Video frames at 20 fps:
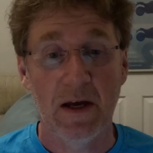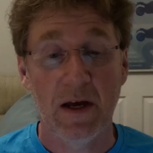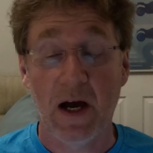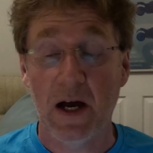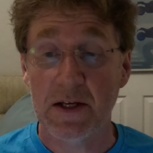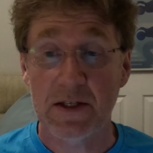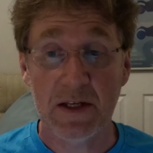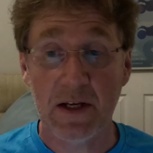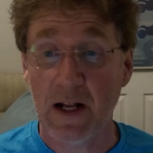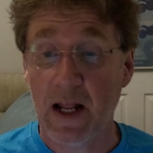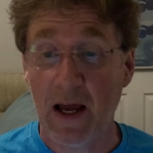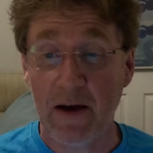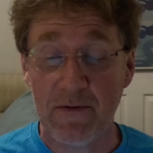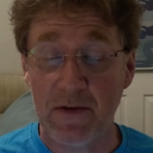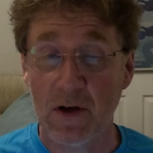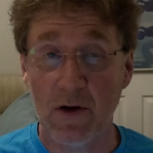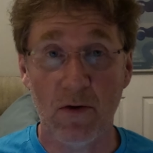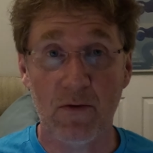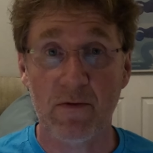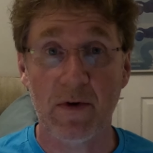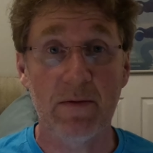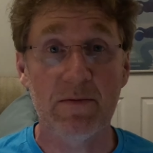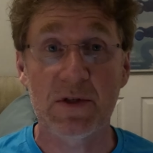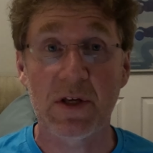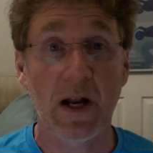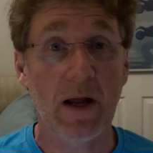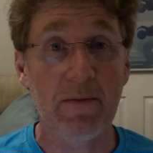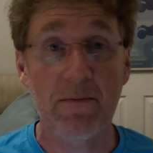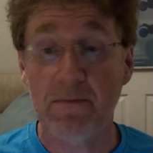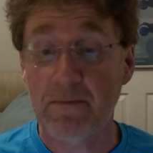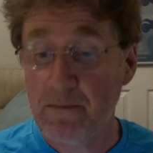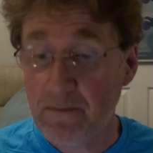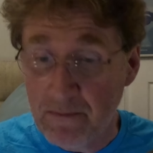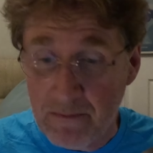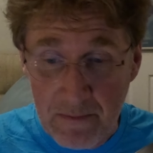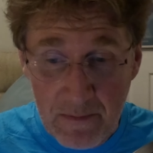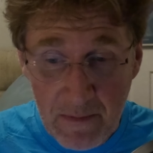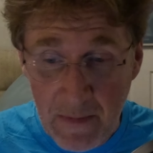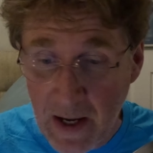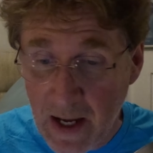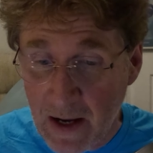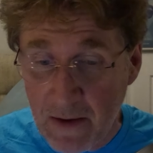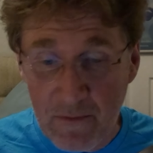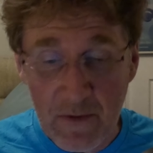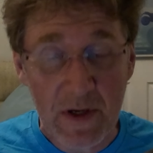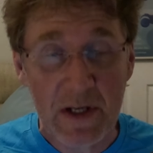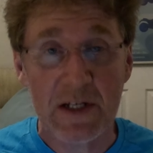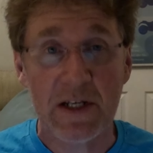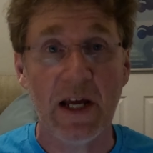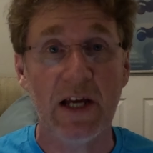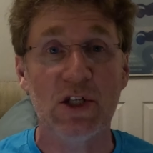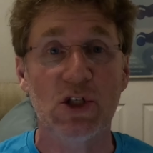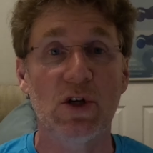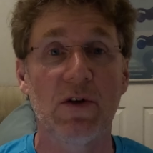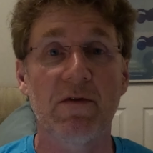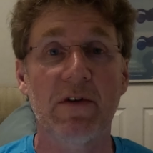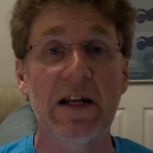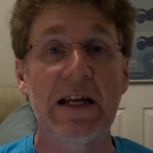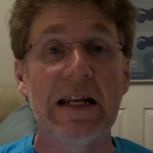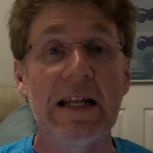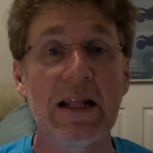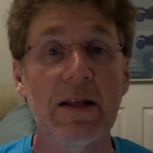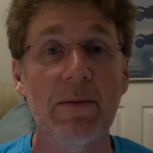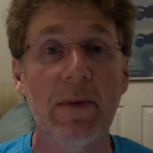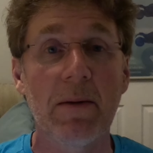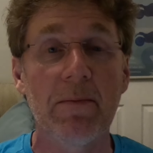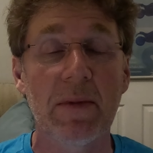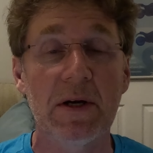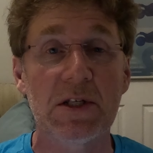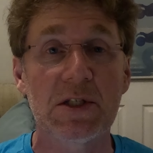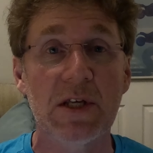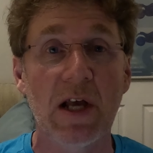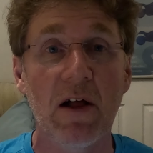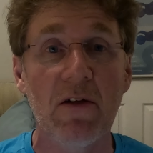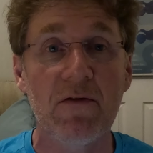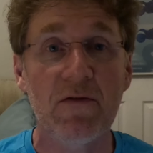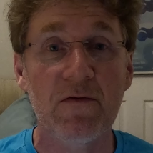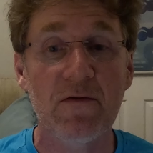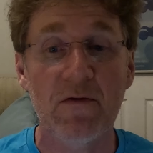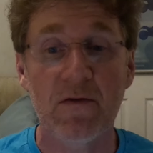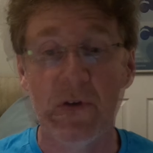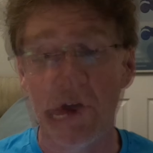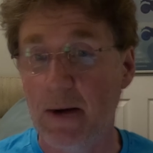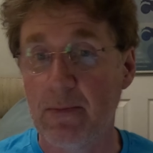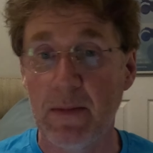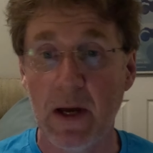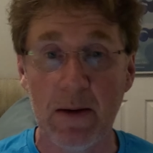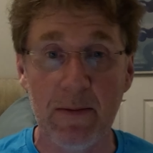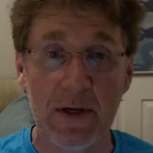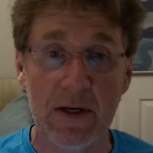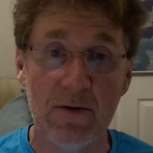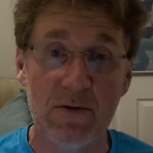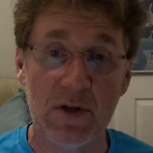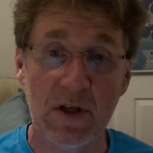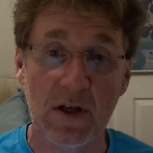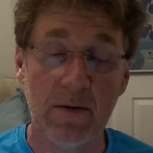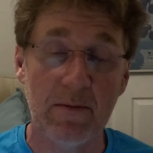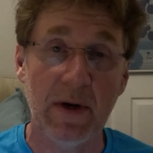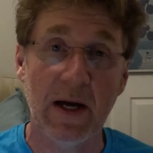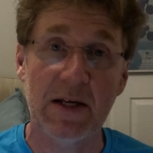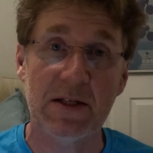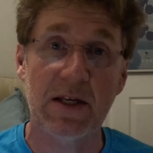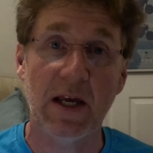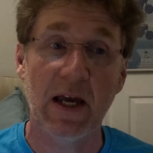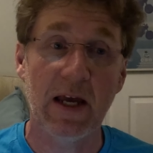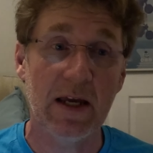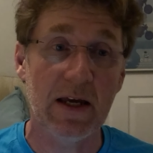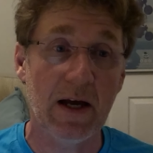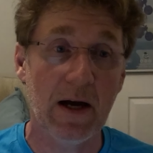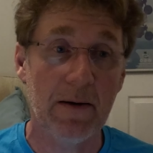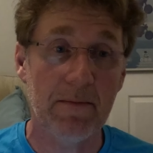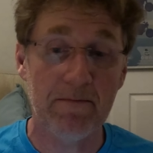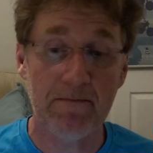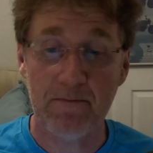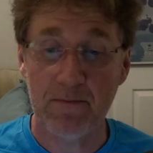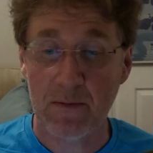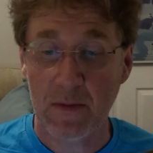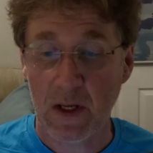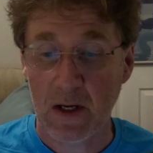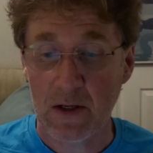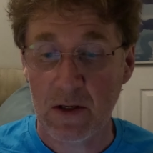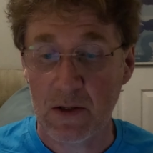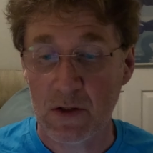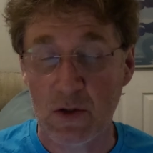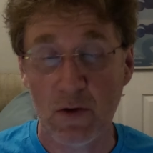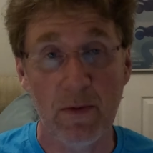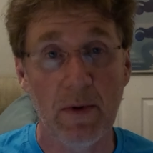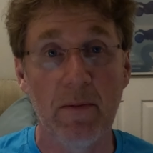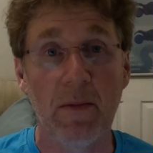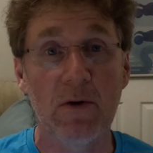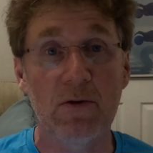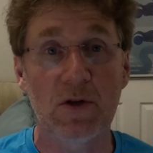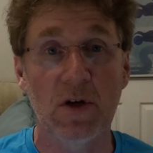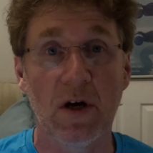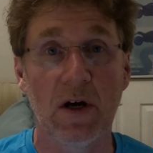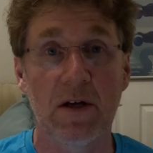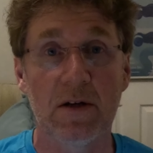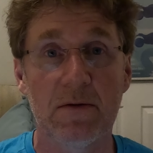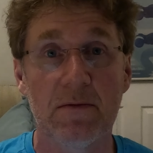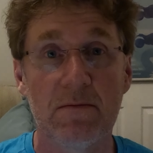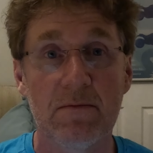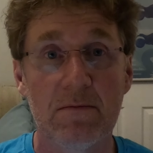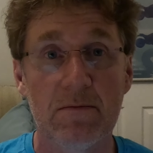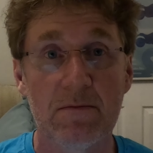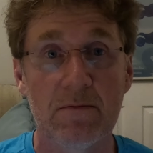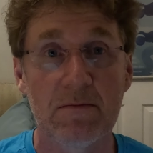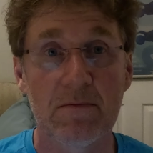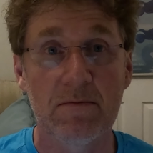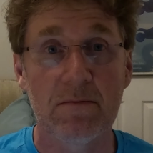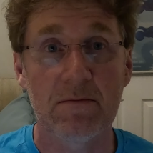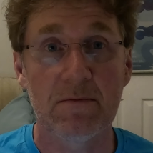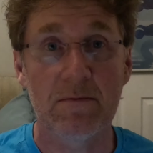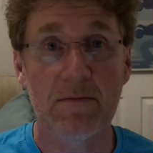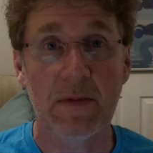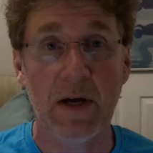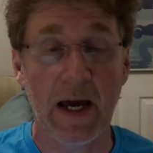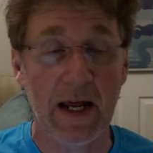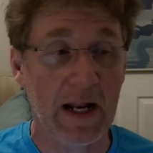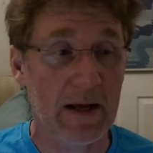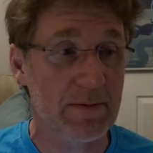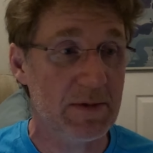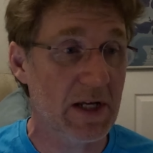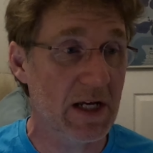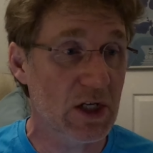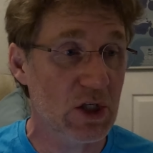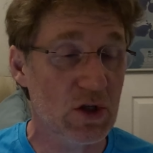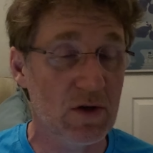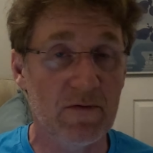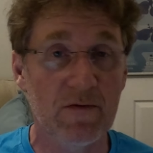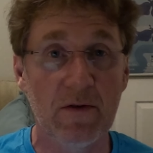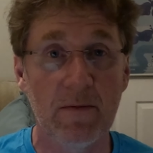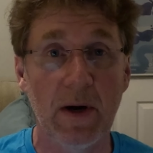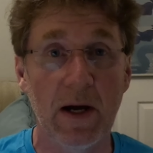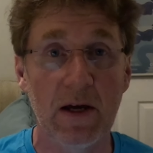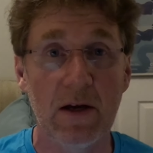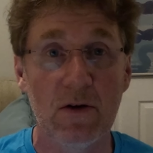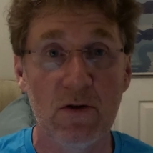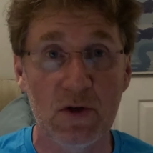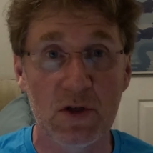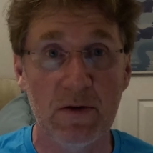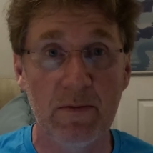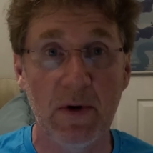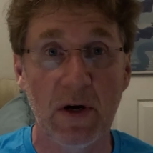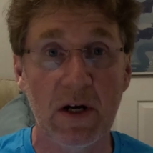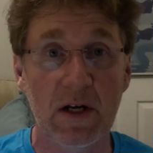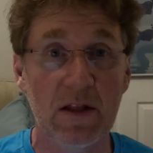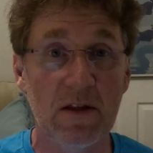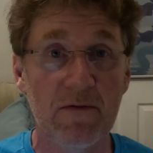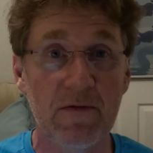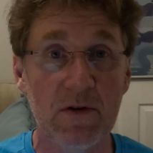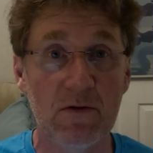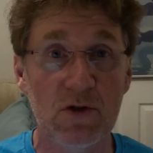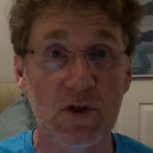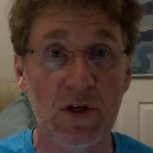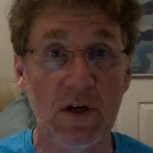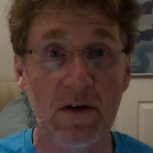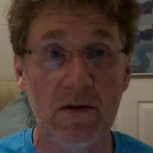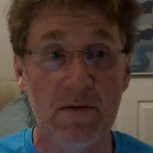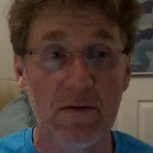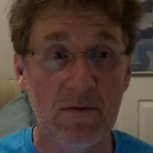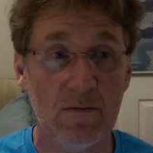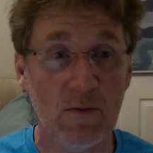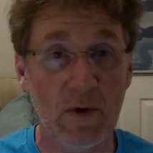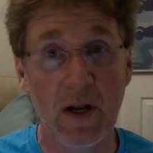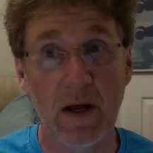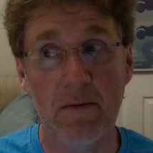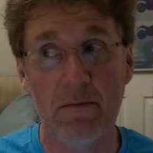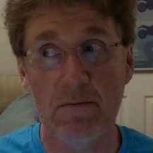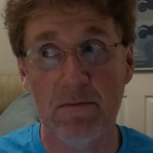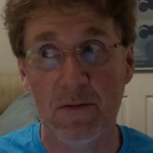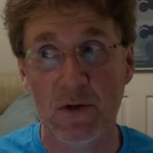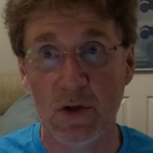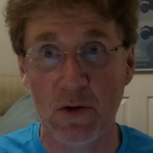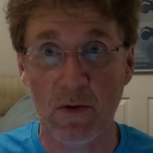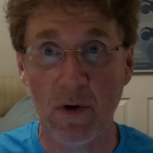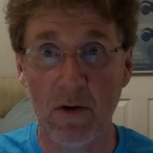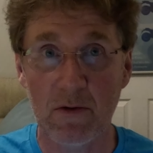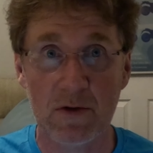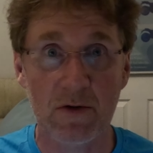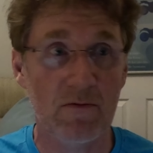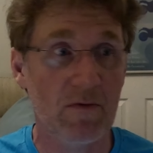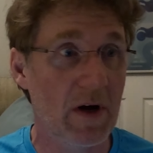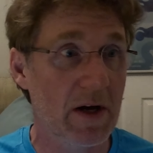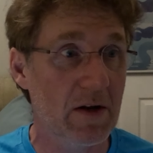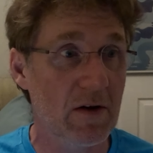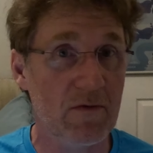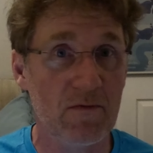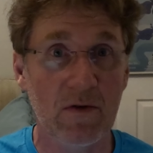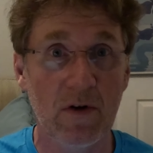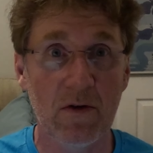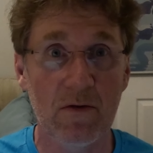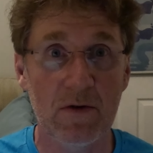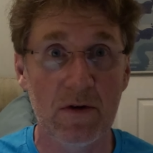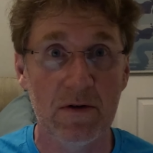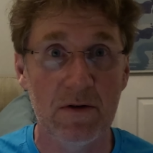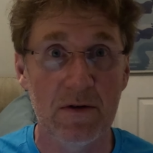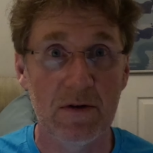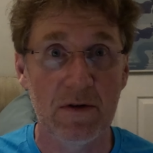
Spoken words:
I still have the old rims, and I'm every intention of cleaning them up myself and maybe using them as a super motard adaptation for my Husaberg in the future when I'm too old to ride off-road.